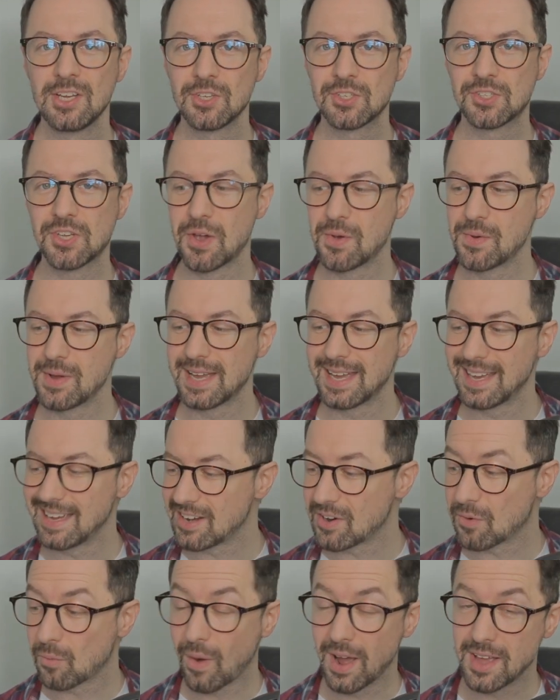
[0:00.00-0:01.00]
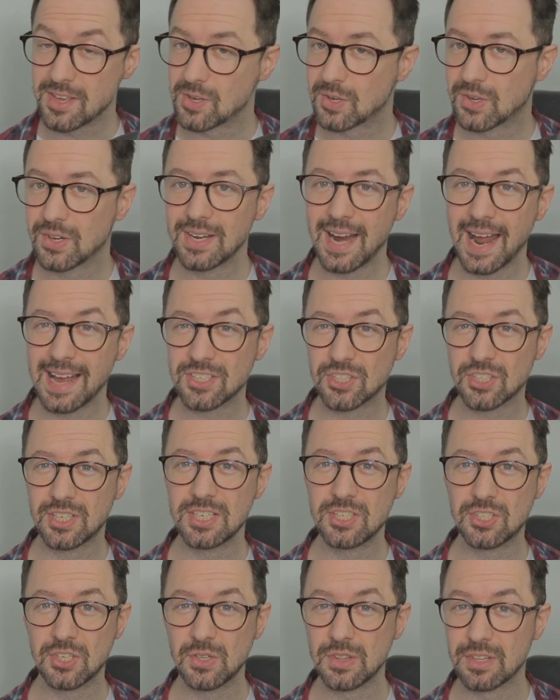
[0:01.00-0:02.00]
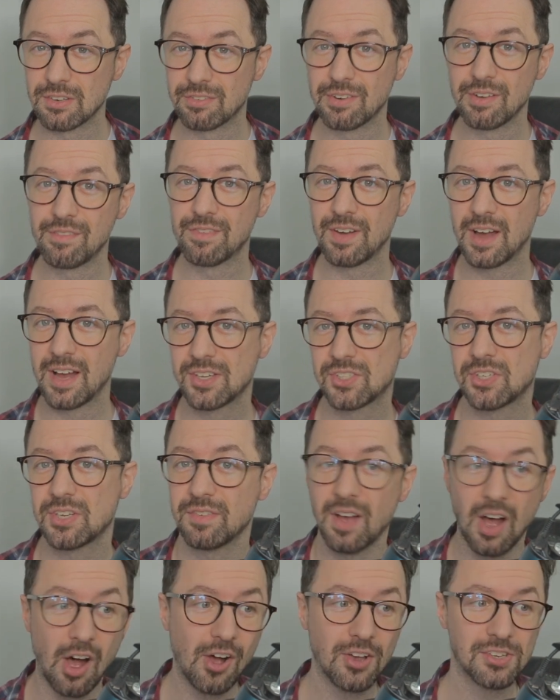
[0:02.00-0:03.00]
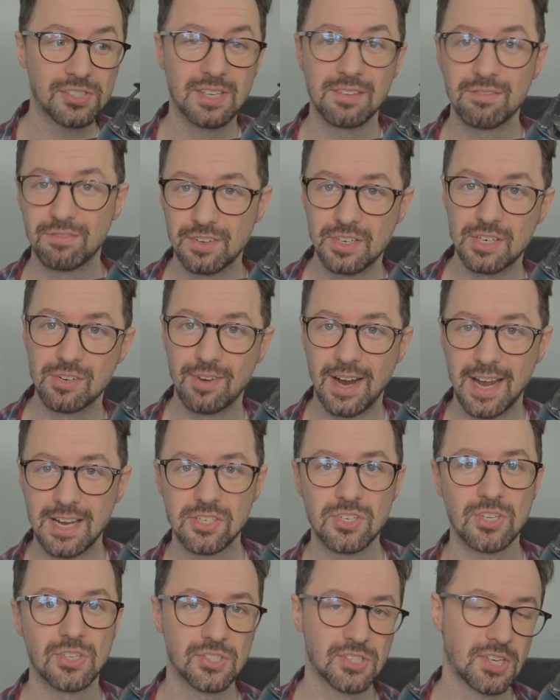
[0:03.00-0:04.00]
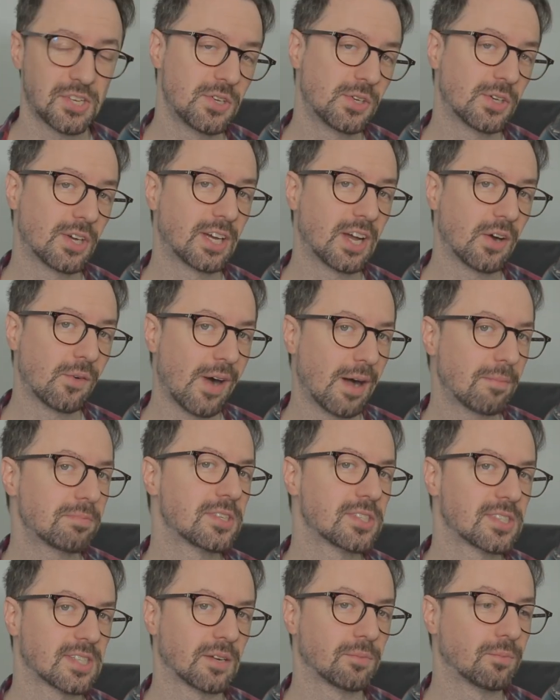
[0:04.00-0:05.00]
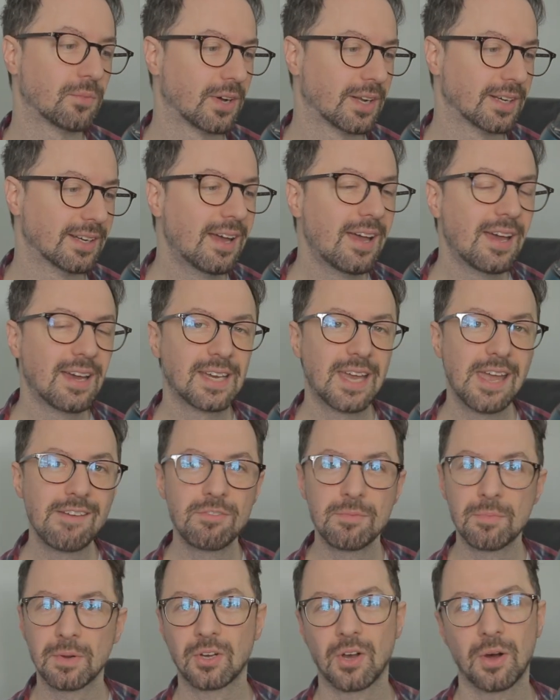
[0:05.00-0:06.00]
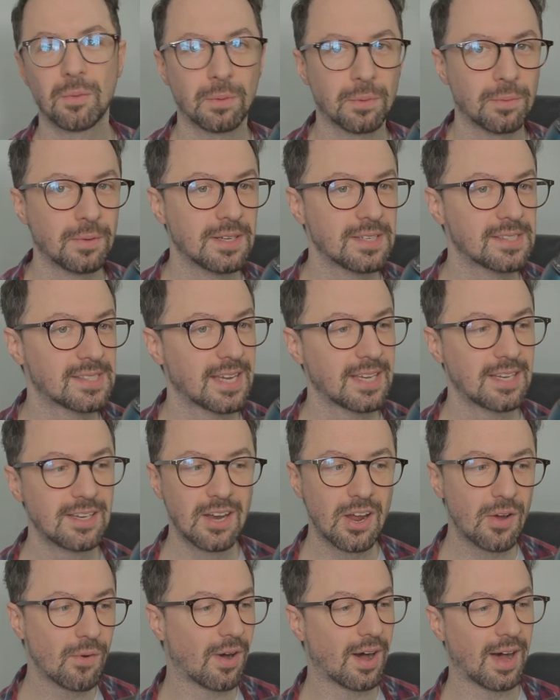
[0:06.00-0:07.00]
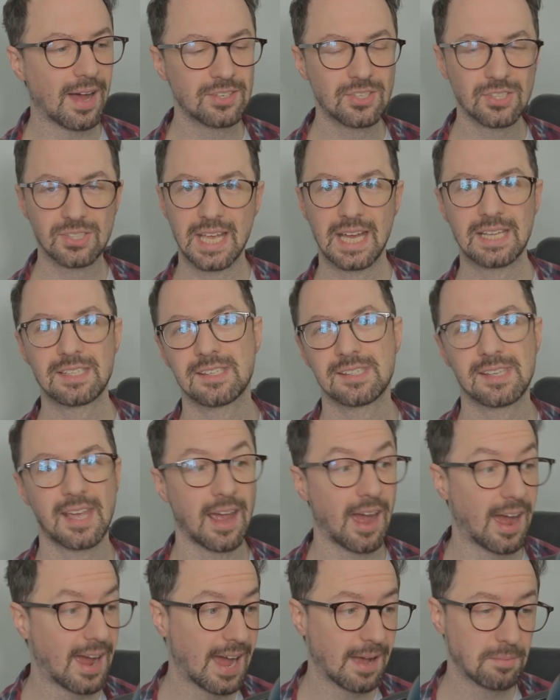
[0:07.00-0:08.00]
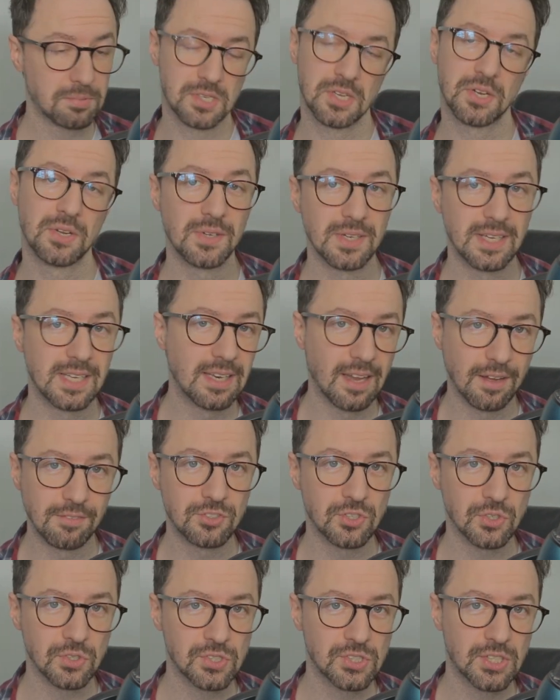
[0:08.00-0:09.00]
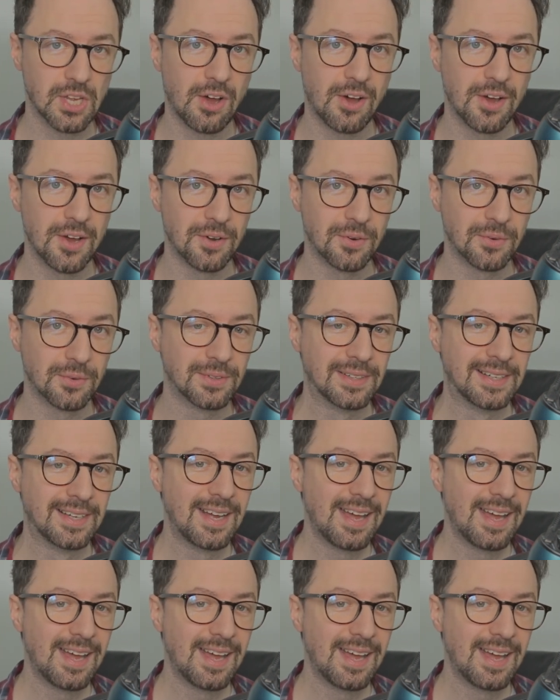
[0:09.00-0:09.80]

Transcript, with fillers: So in a way, you could actually do the reverse of asking for directions. So you could go up to someone, give them a compliment and say, you know what, I just had to say I absolutely loved your style.